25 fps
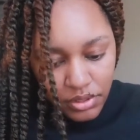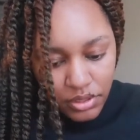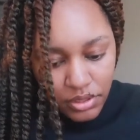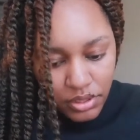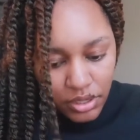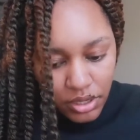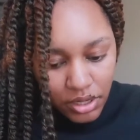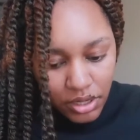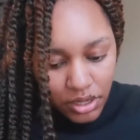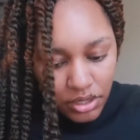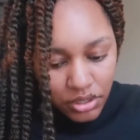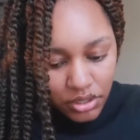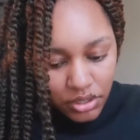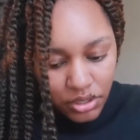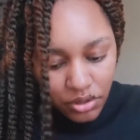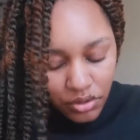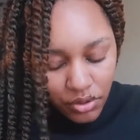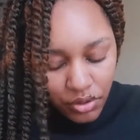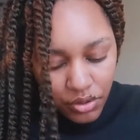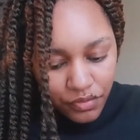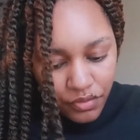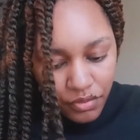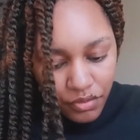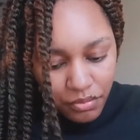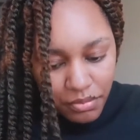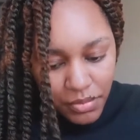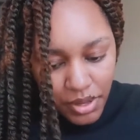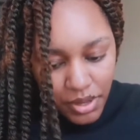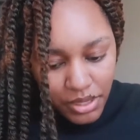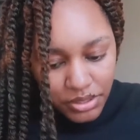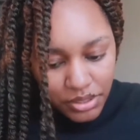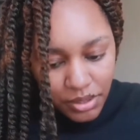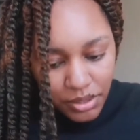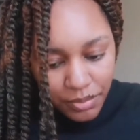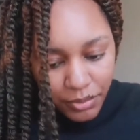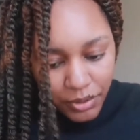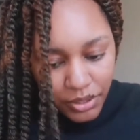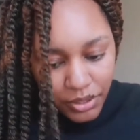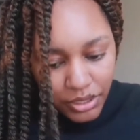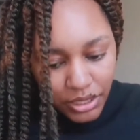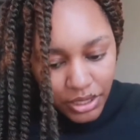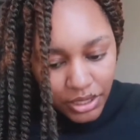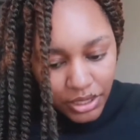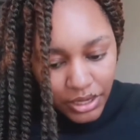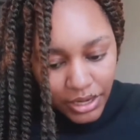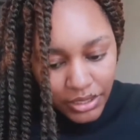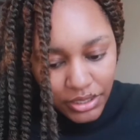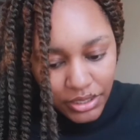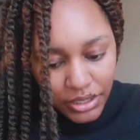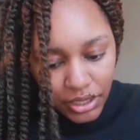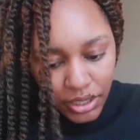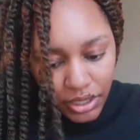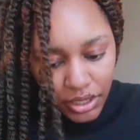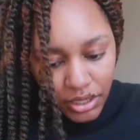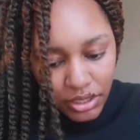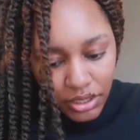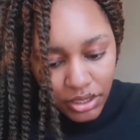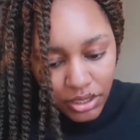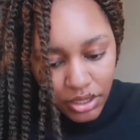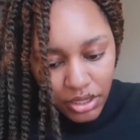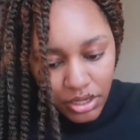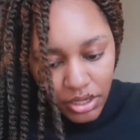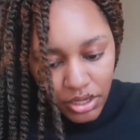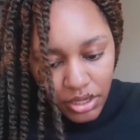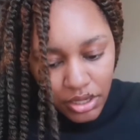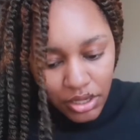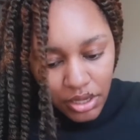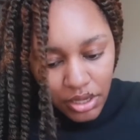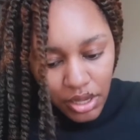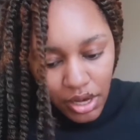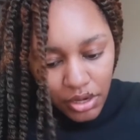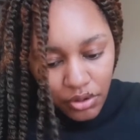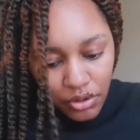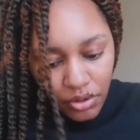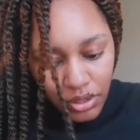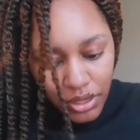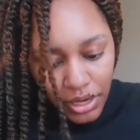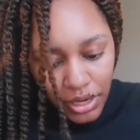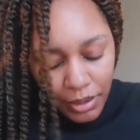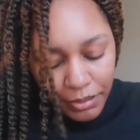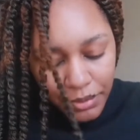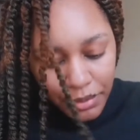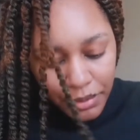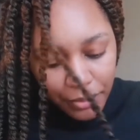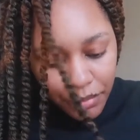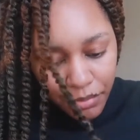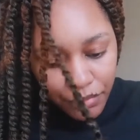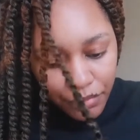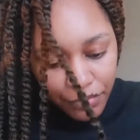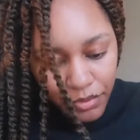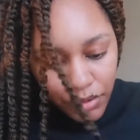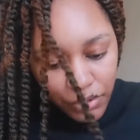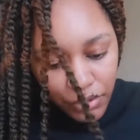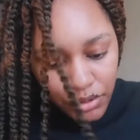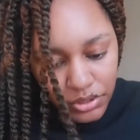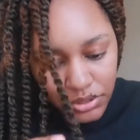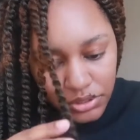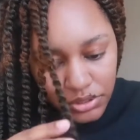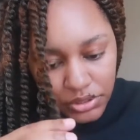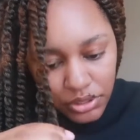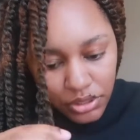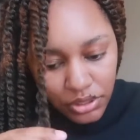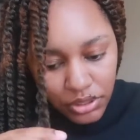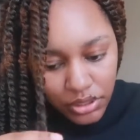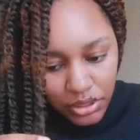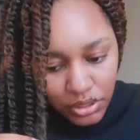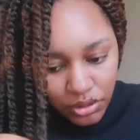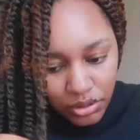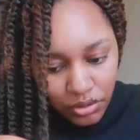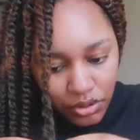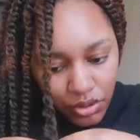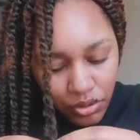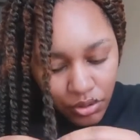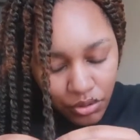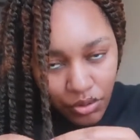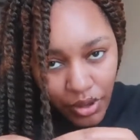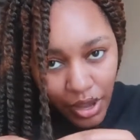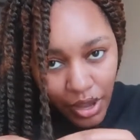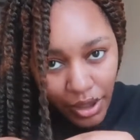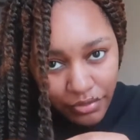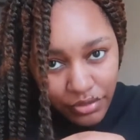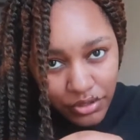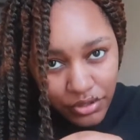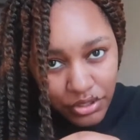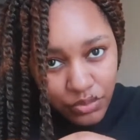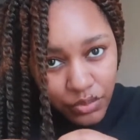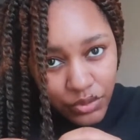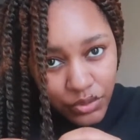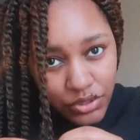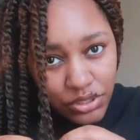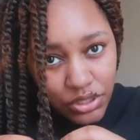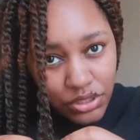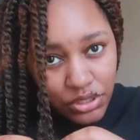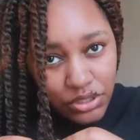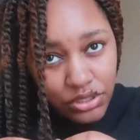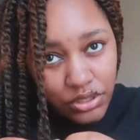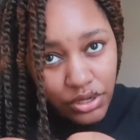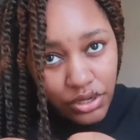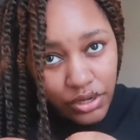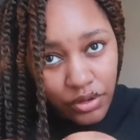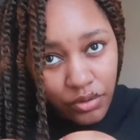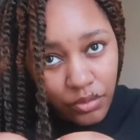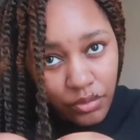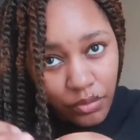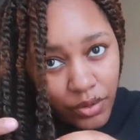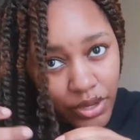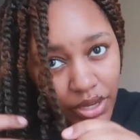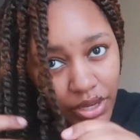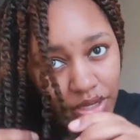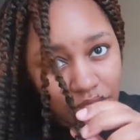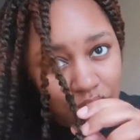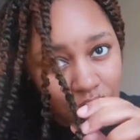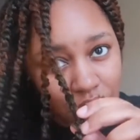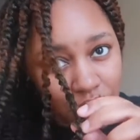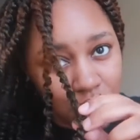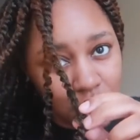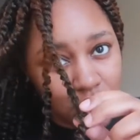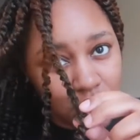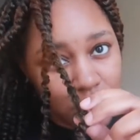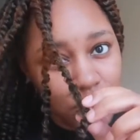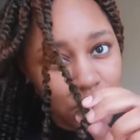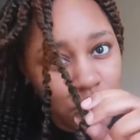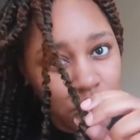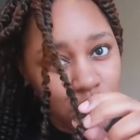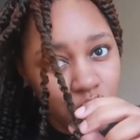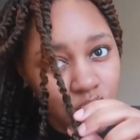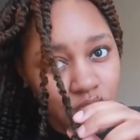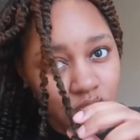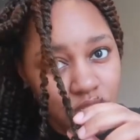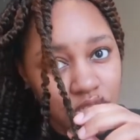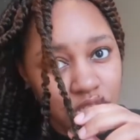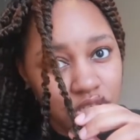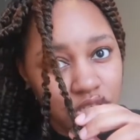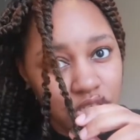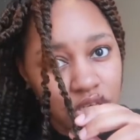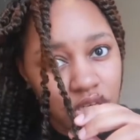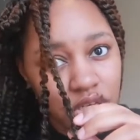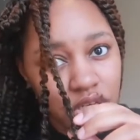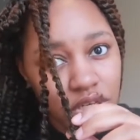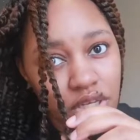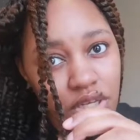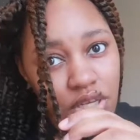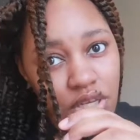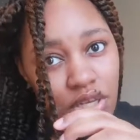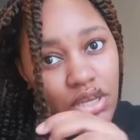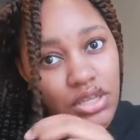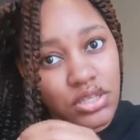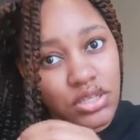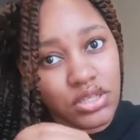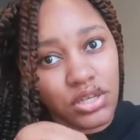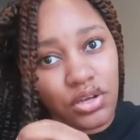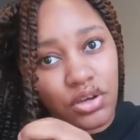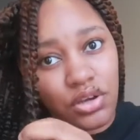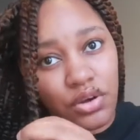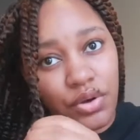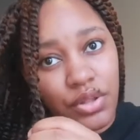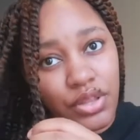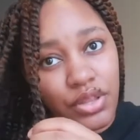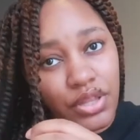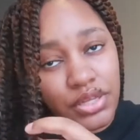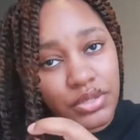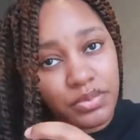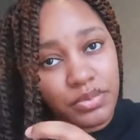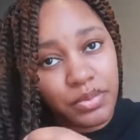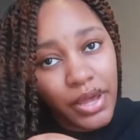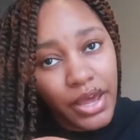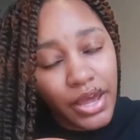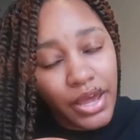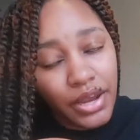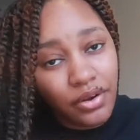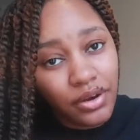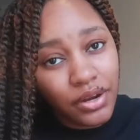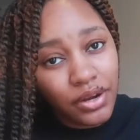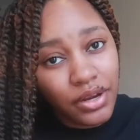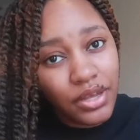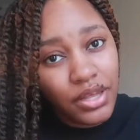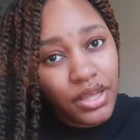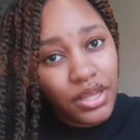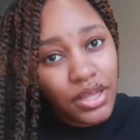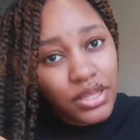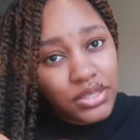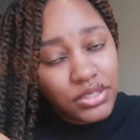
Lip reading: And you know, if you mess up on any, and I know a lot of people focused on, you know, you have to twist a certain way to get the twist chunky and to go in this pattern.